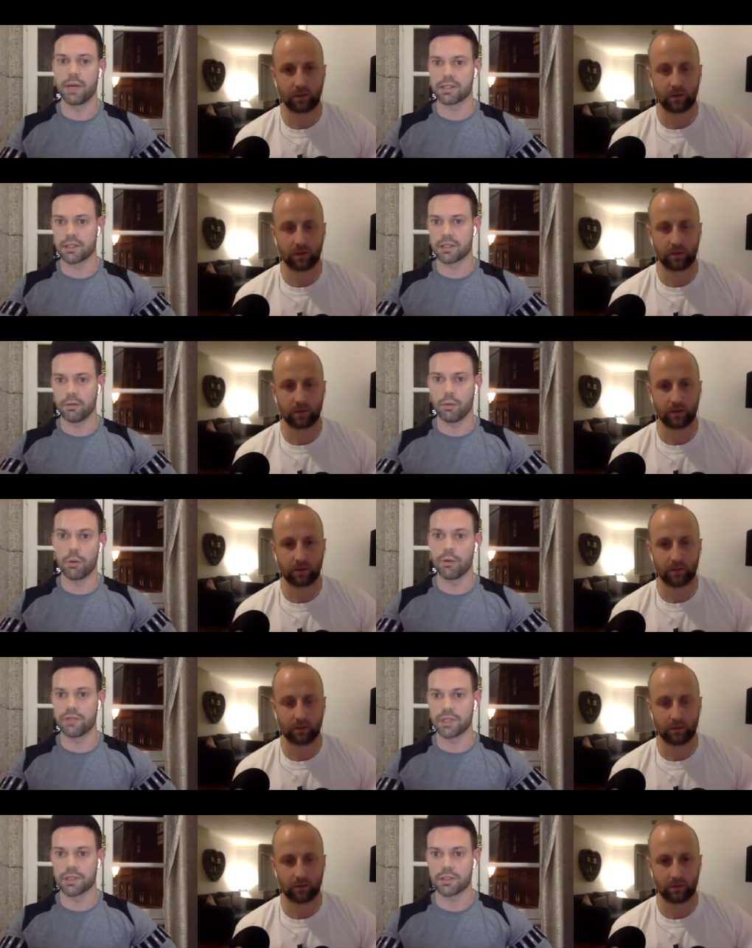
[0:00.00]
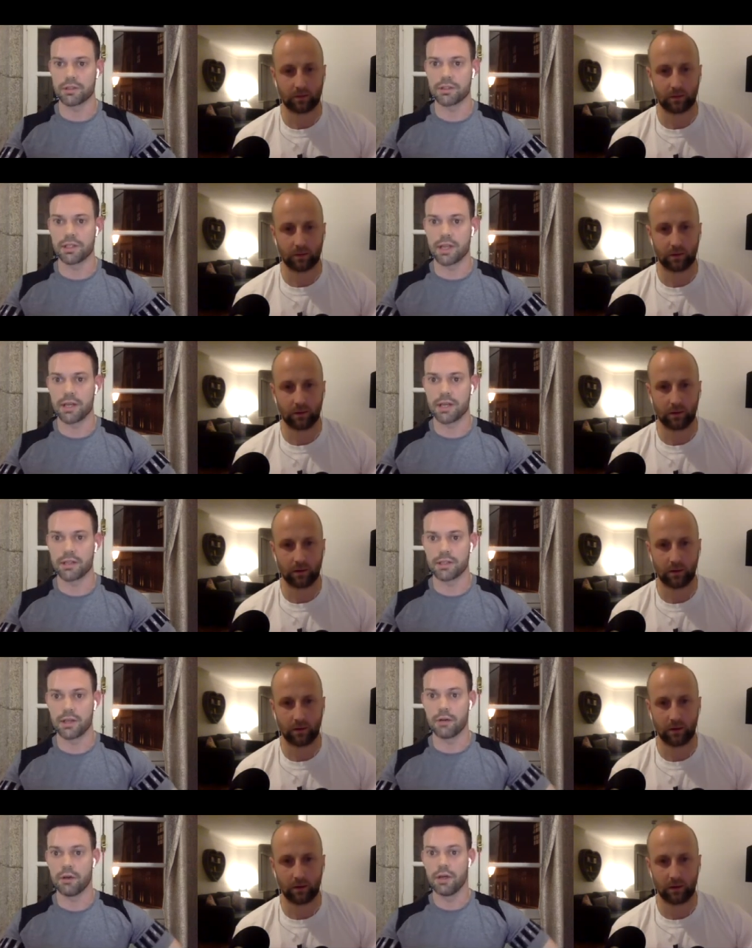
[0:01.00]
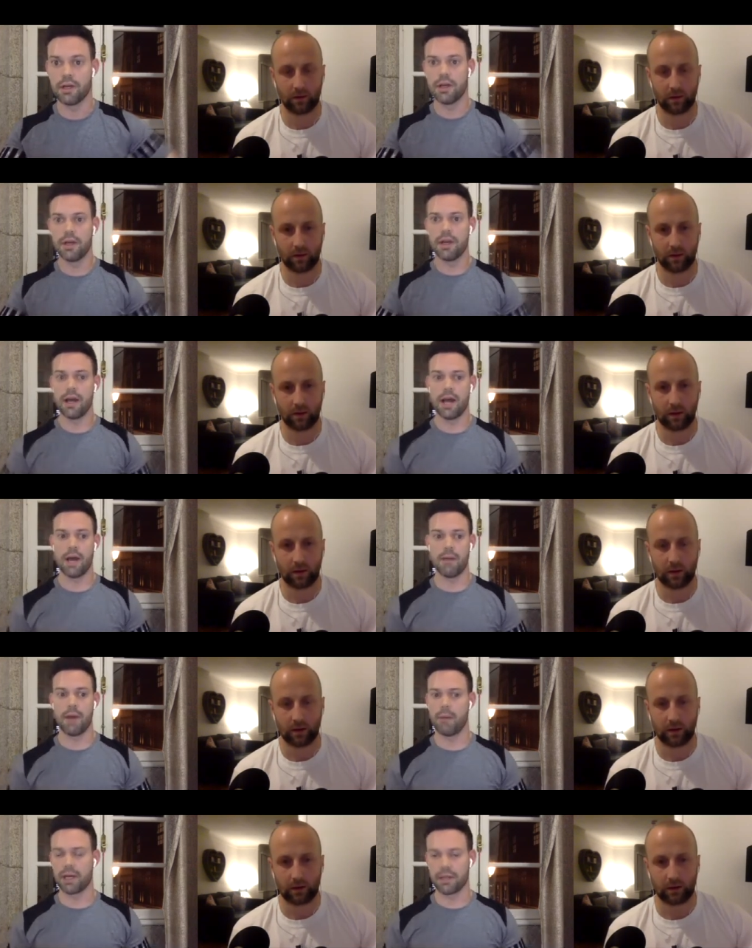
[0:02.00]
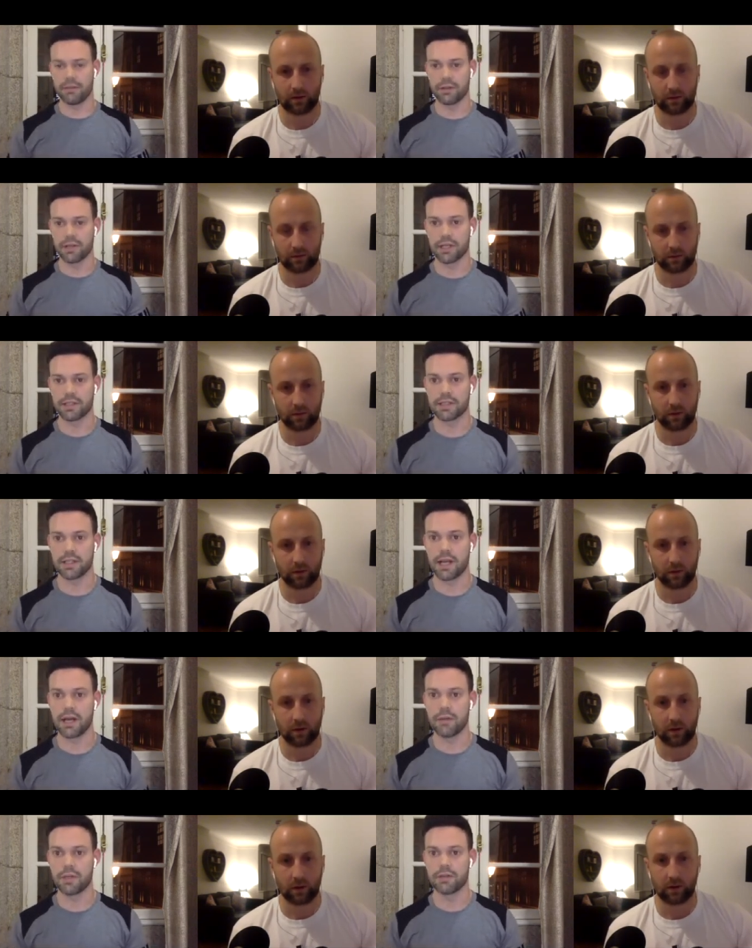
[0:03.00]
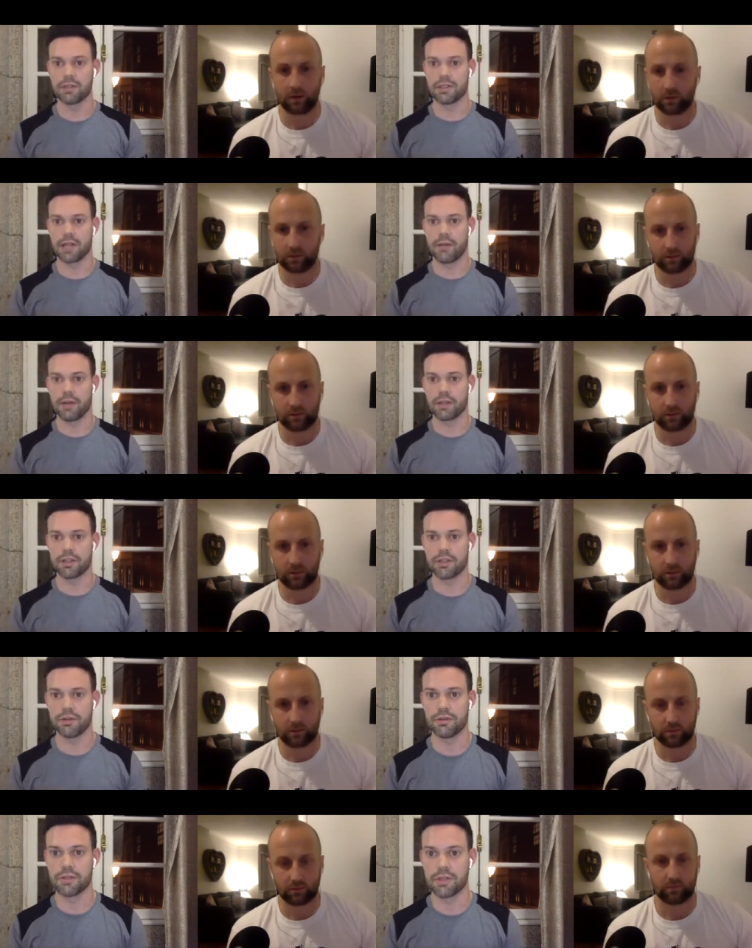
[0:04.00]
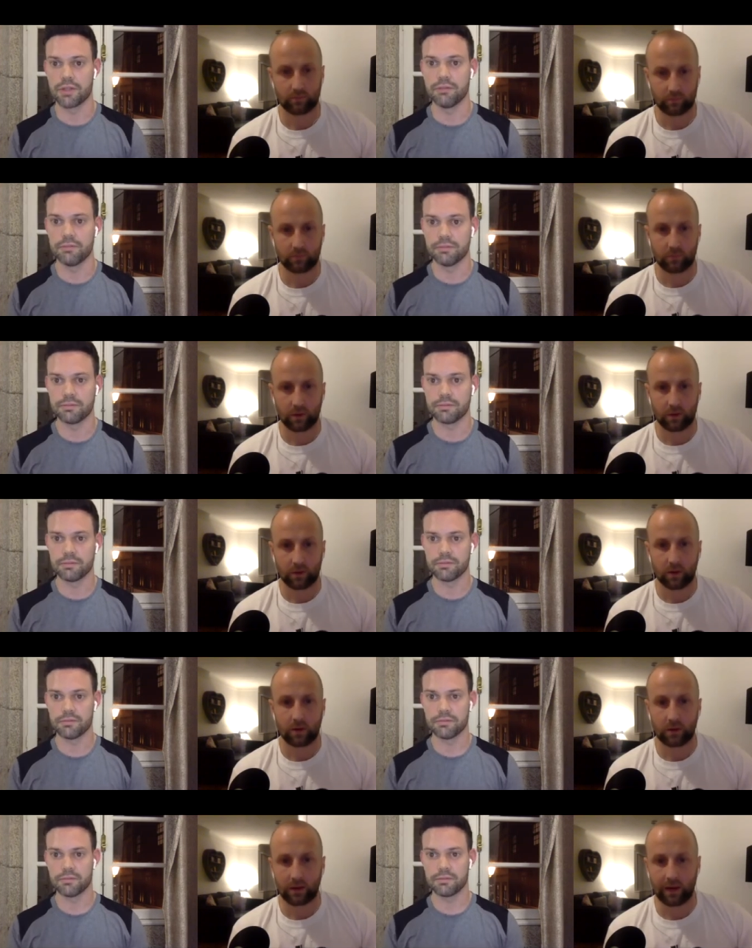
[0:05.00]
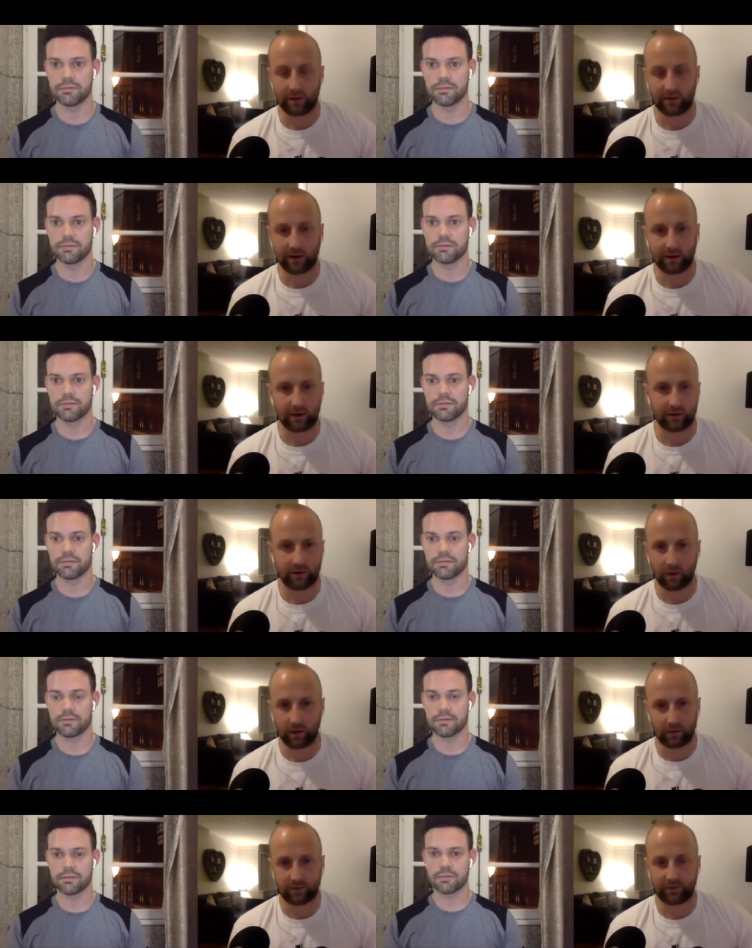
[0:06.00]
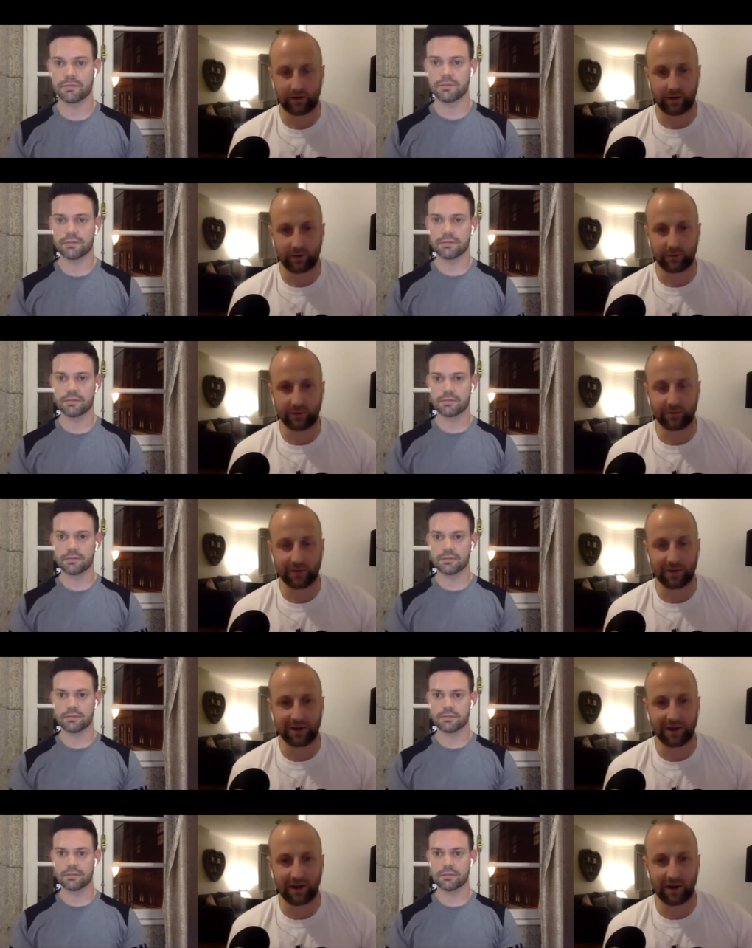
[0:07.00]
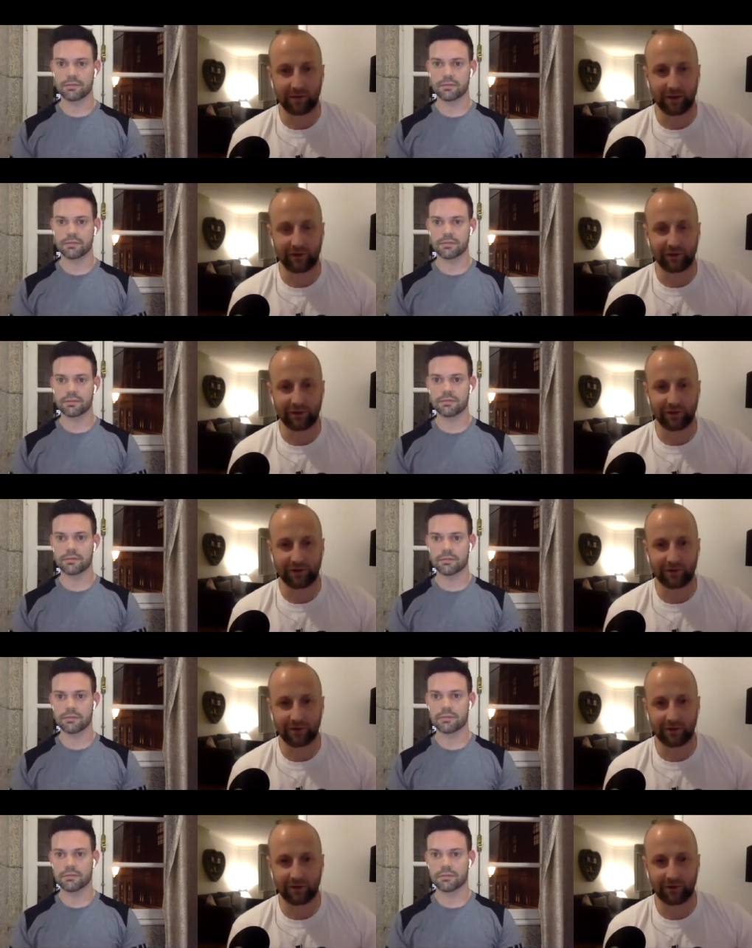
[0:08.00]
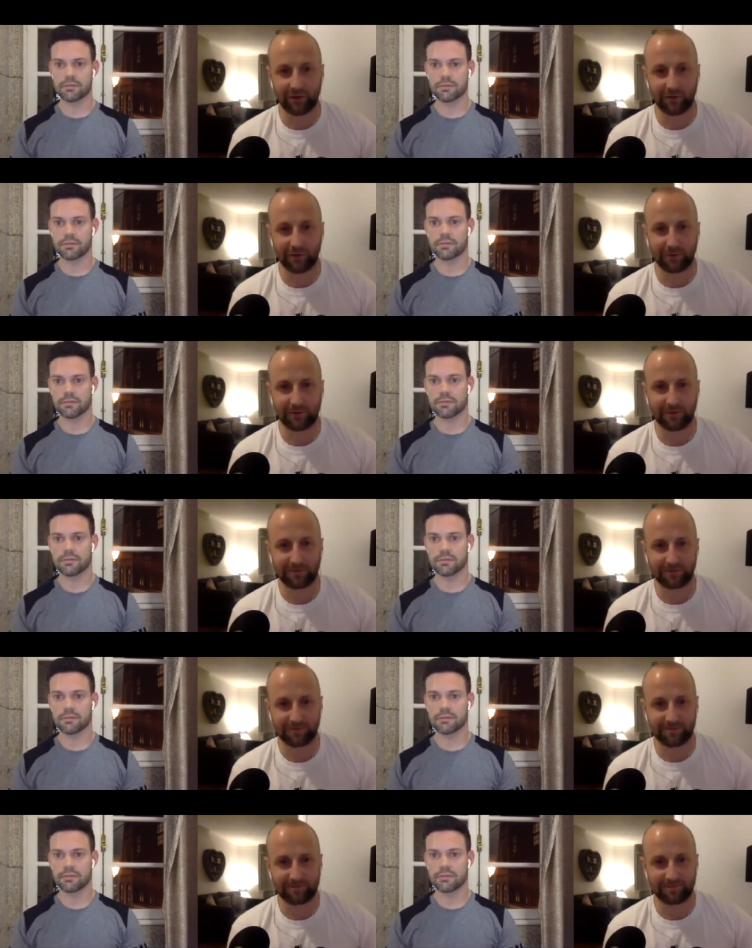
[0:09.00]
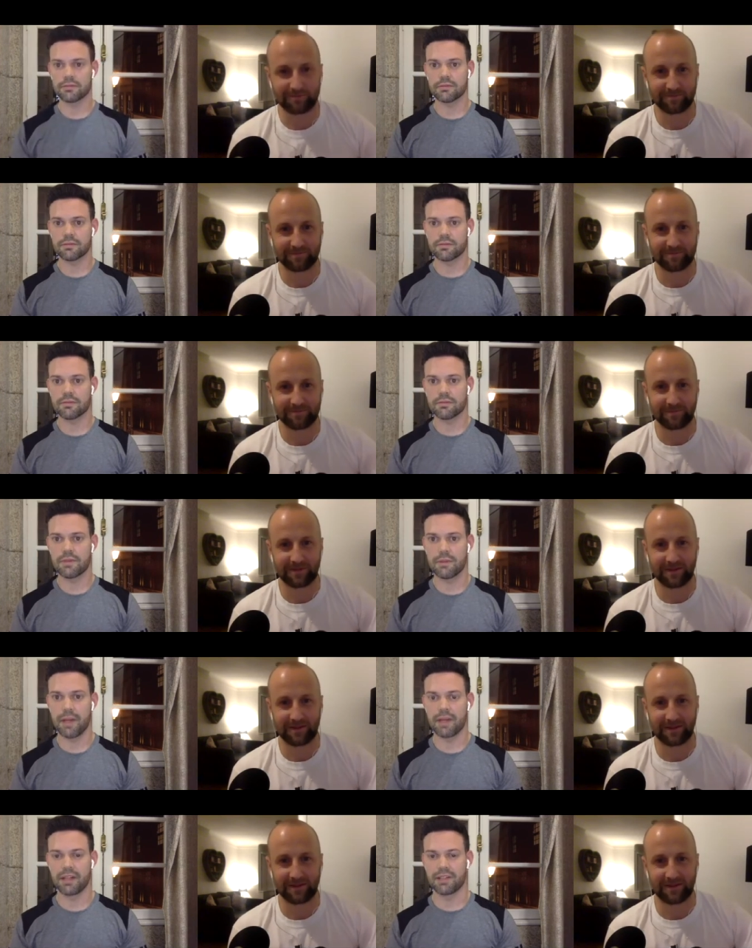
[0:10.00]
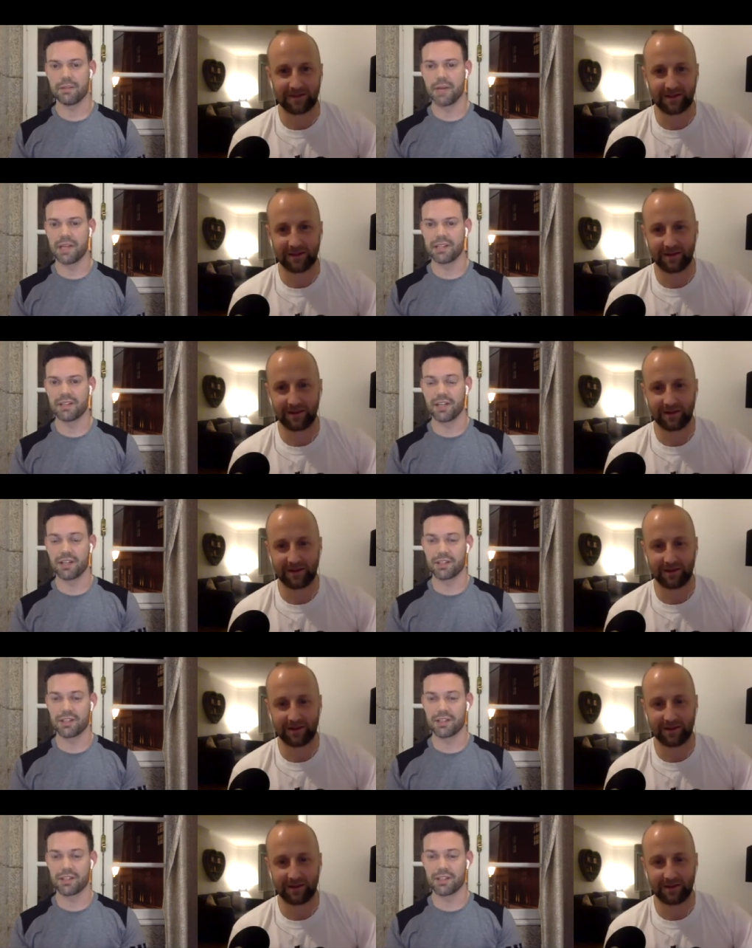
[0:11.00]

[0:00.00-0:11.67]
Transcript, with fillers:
Speaker 1: basically, on what we've discussed today. So um, I might give you a link to that. It'd be good to direct the students to.
Speaker 2: Yeah, exactly. So uh, send that through to me, and I'll make sure that it's all in our show notes.
Speaker 1: Mate, that's amazing. Thanks